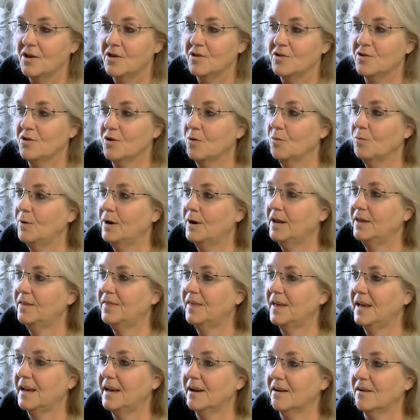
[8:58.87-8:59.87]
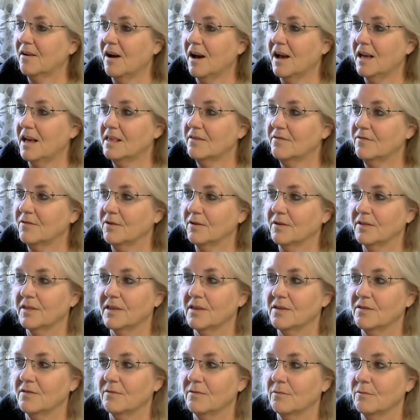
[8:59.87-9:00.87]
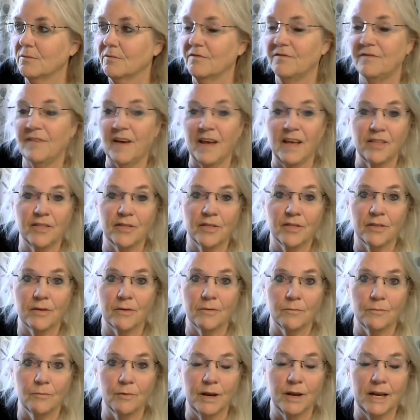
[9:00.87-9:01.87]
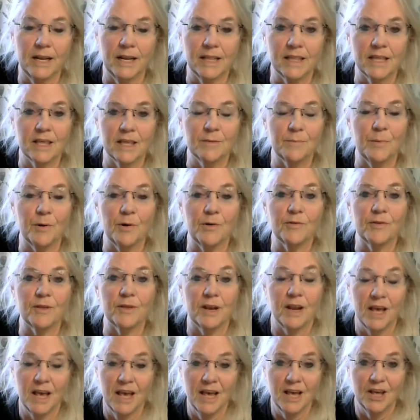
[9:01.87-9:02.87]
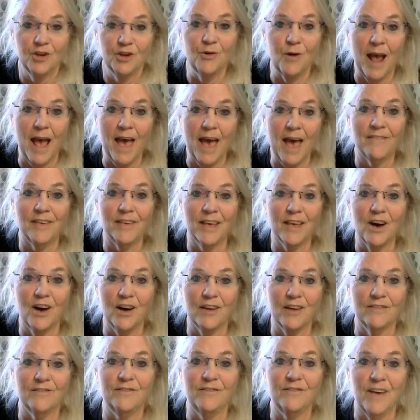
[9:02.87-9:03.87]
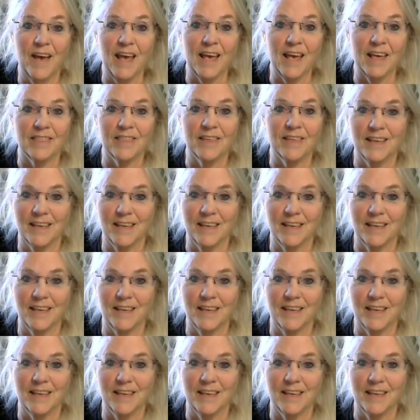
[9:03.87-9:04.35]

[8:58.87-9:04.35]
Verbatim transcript: So, what do you think it costs for this faith reading? This person you're having on faith,